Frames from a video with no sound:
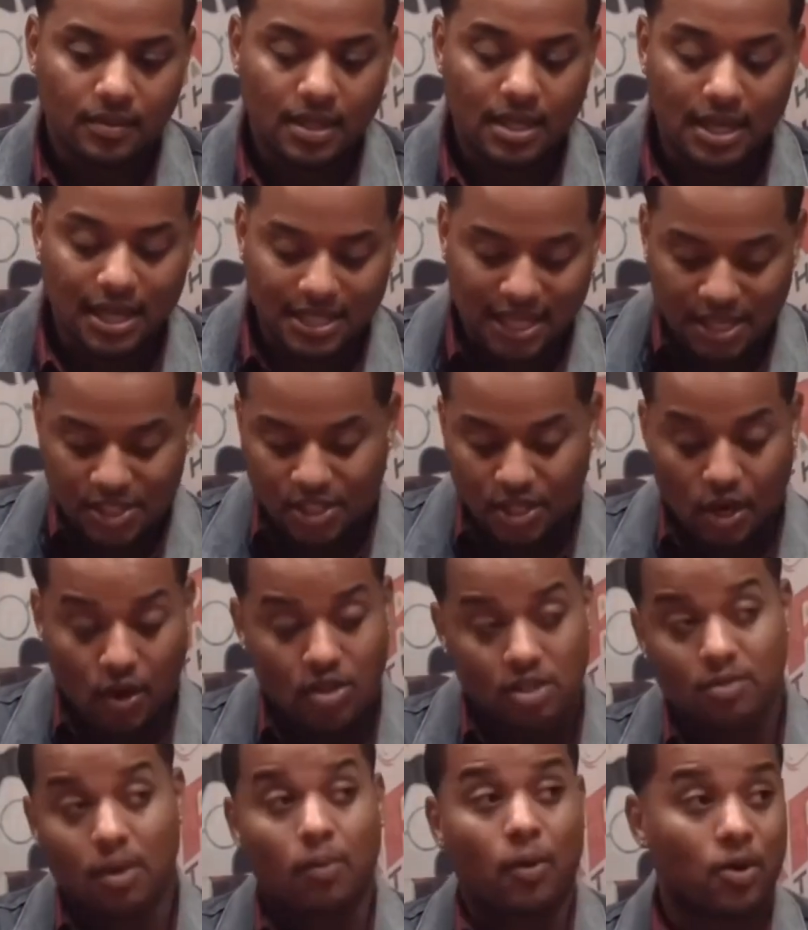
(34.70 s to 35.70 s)
because I used to curse
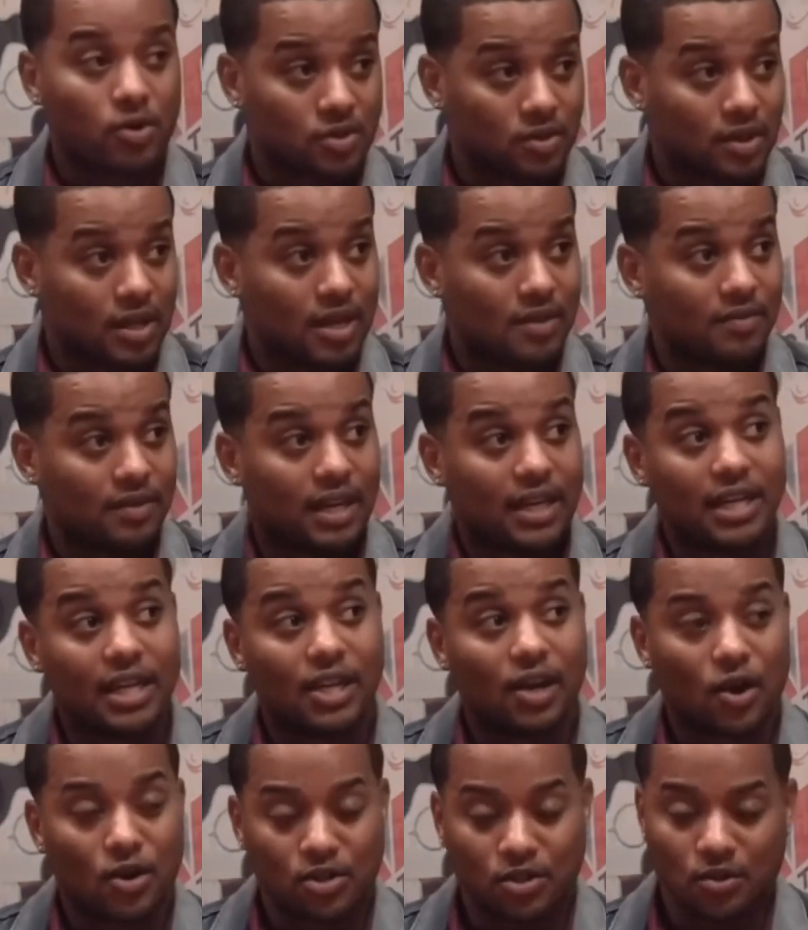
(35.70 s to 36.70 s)
in my personal life and I didn't
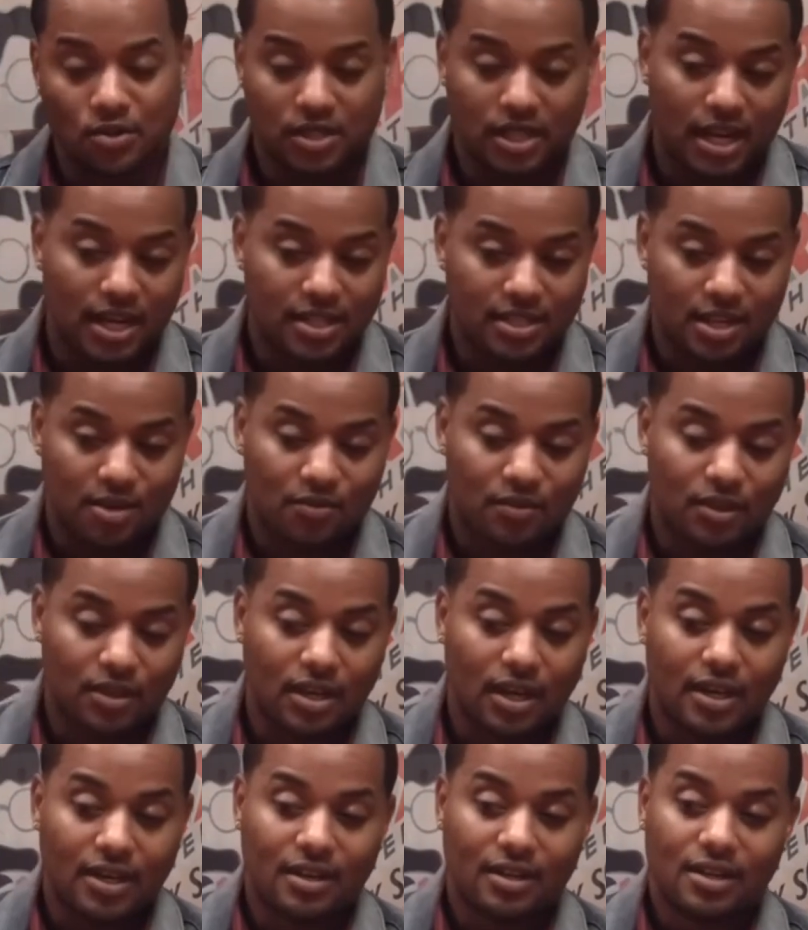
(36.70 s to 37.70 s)
curse on stage. And I felt
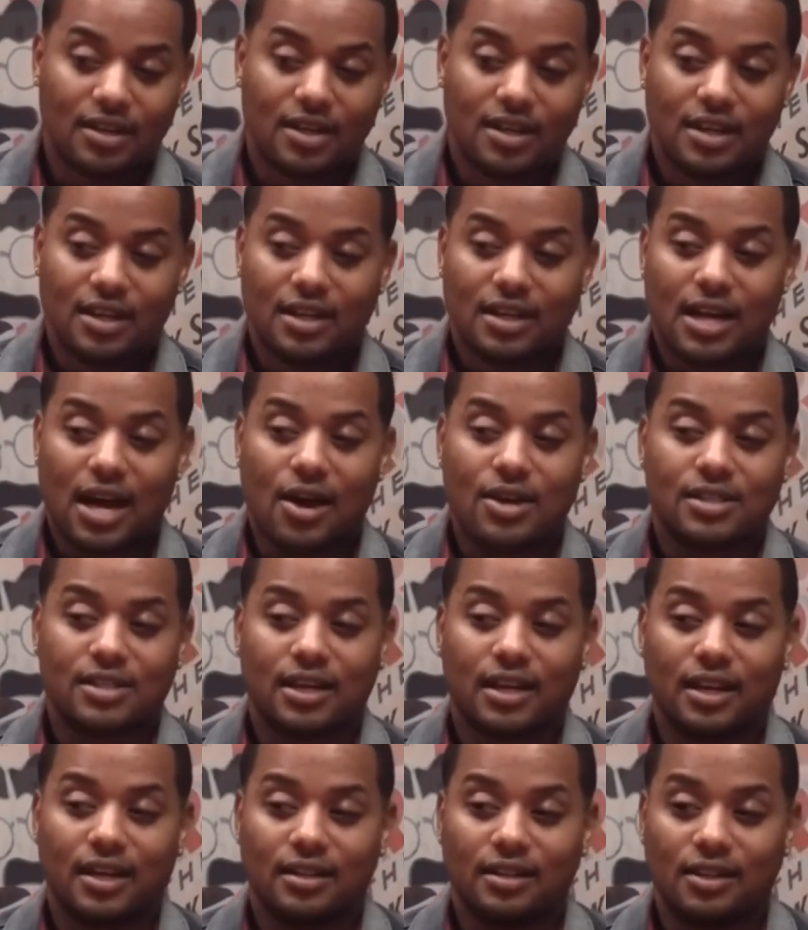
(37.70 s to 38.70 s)
like God
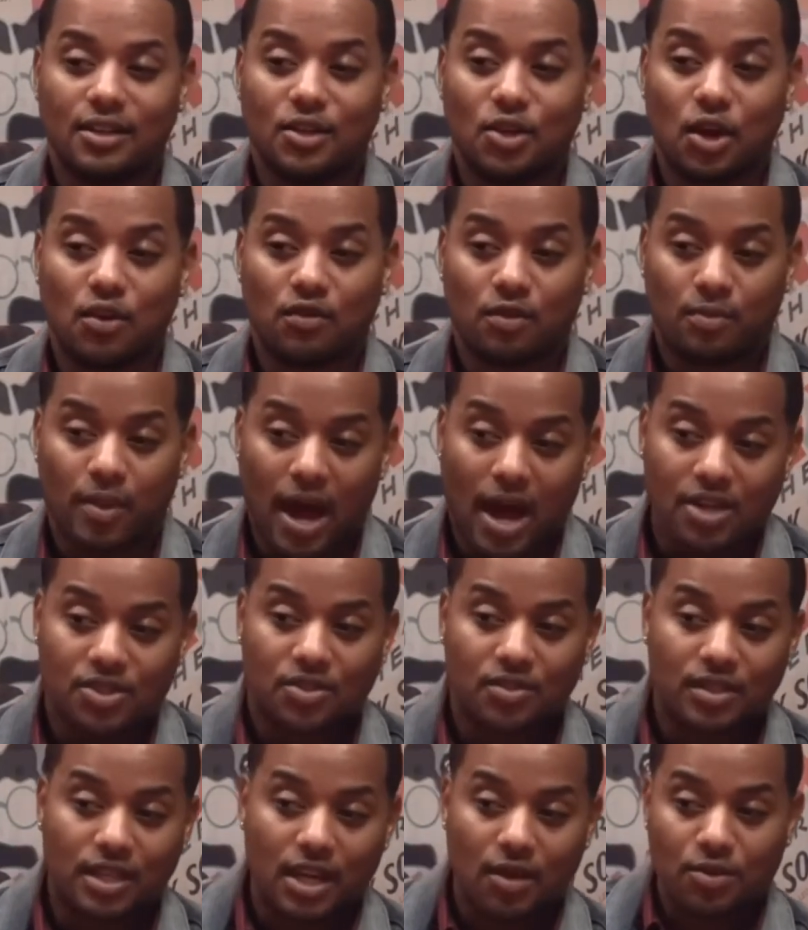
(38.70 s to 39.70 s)
said, you know, if a
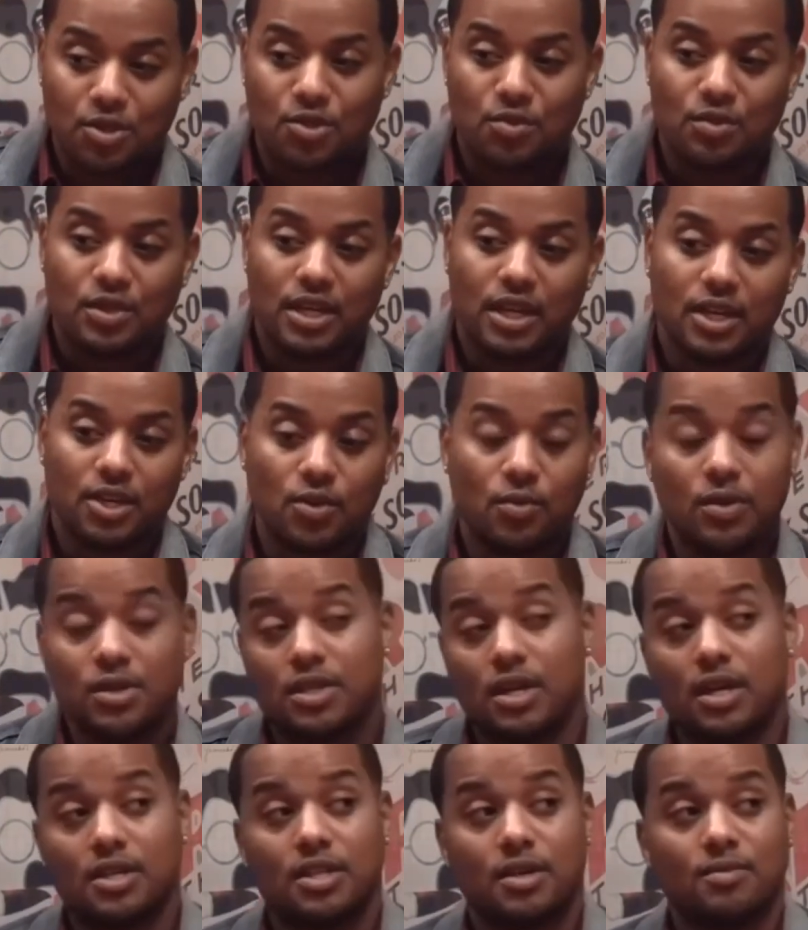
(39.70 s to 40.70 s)
pastor did what you did, you would
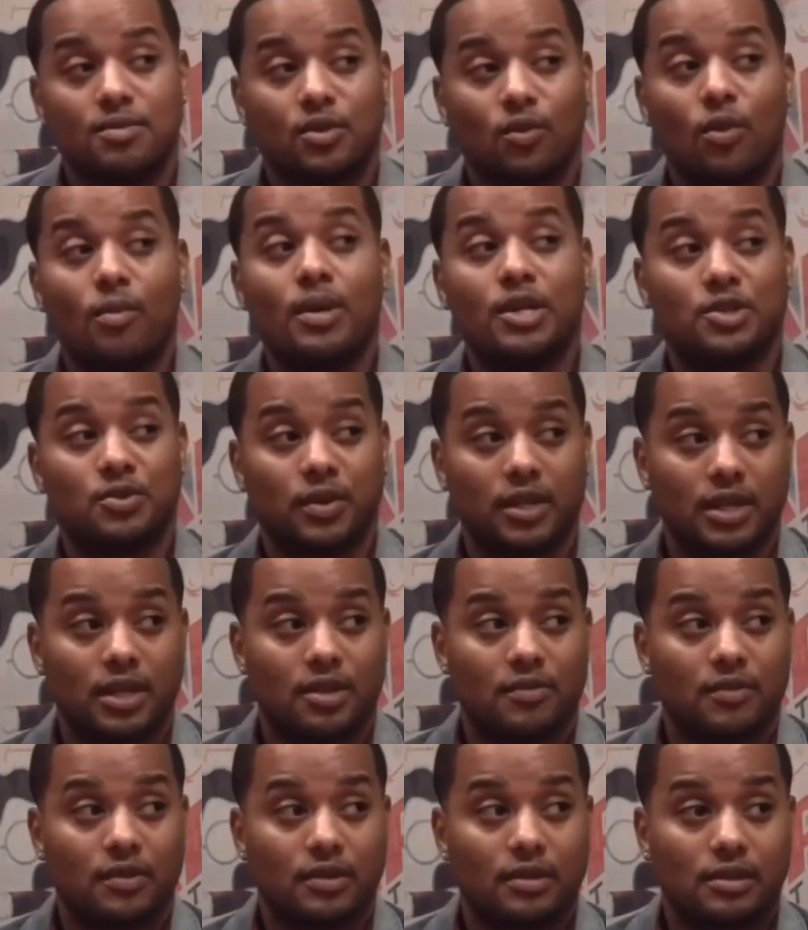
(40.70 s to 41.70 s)
judge him. So what makes you any
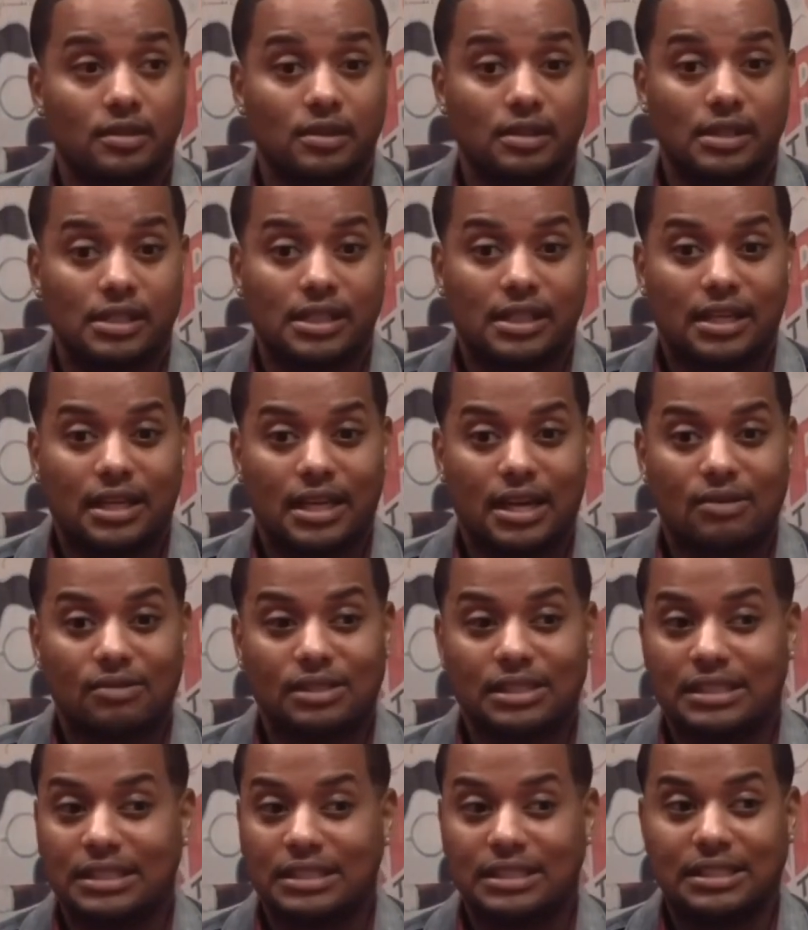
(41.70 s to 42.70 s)
different? And I was
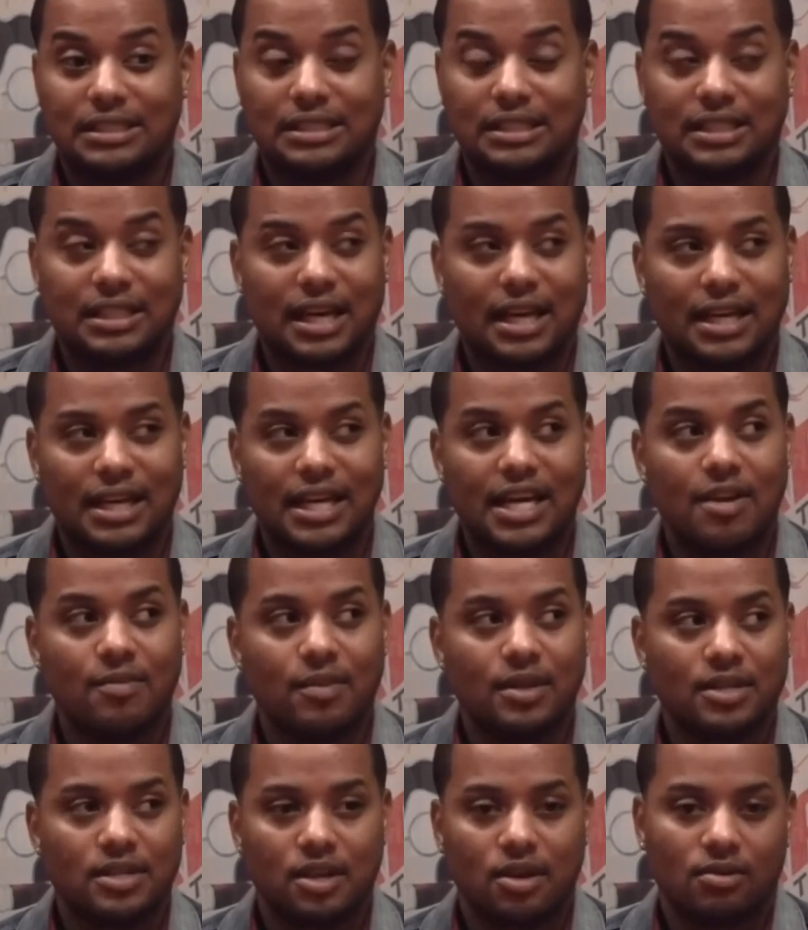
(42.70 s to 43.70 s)
like, ugh, and it kind of hit
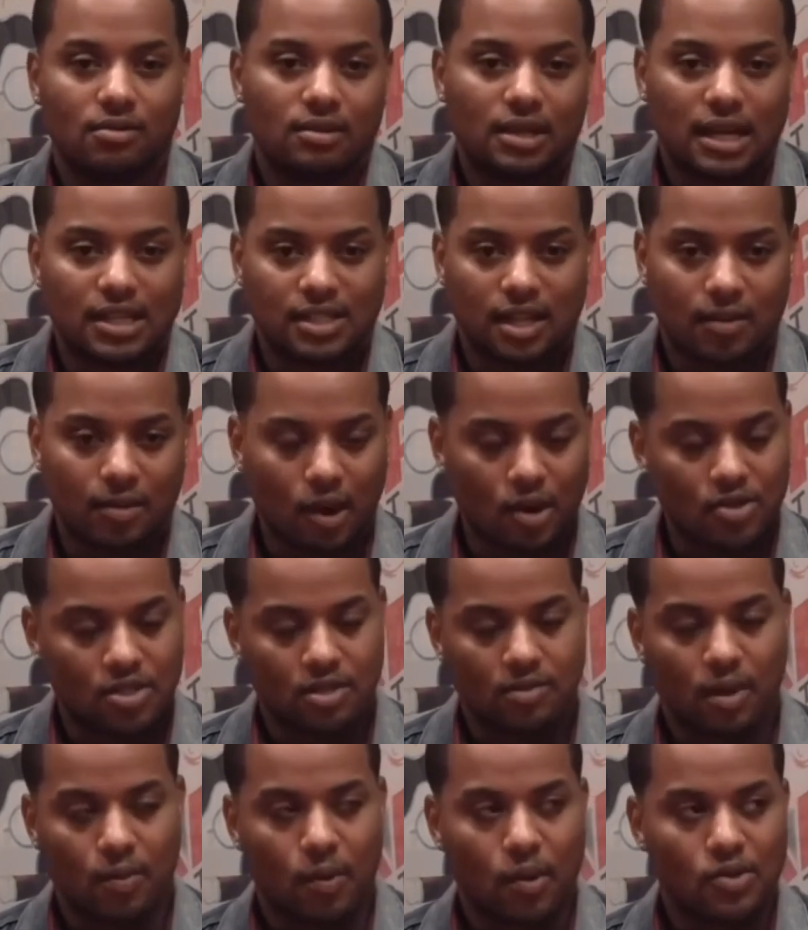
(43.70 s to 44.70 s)
me. So I stopped cursing
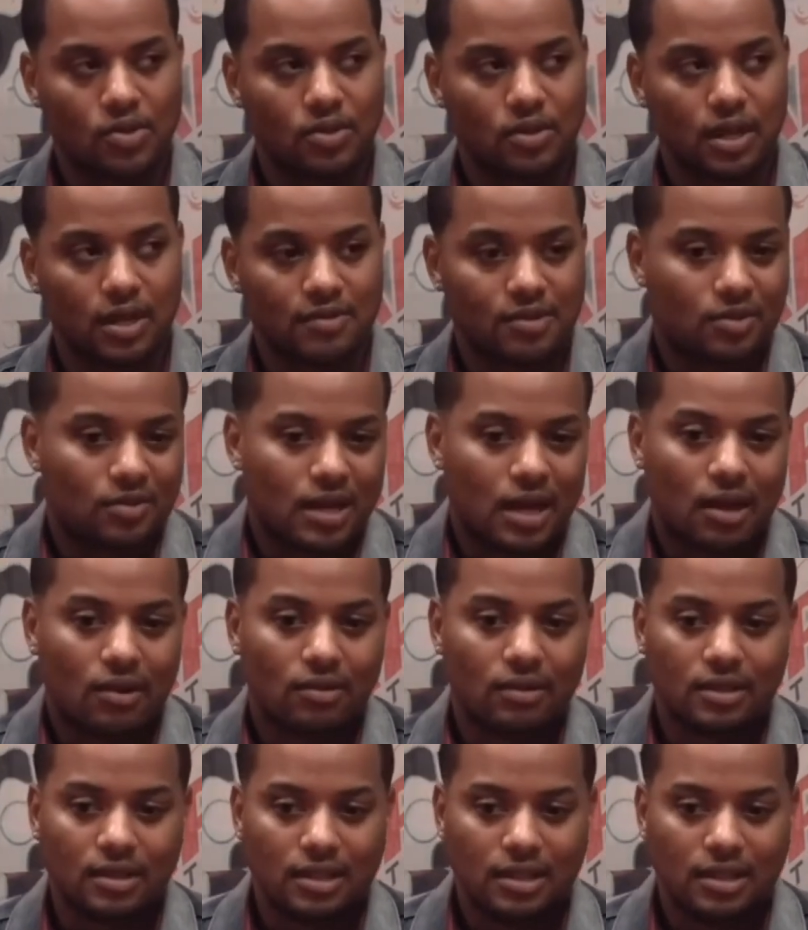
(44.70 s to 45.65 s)
in my personal life. So now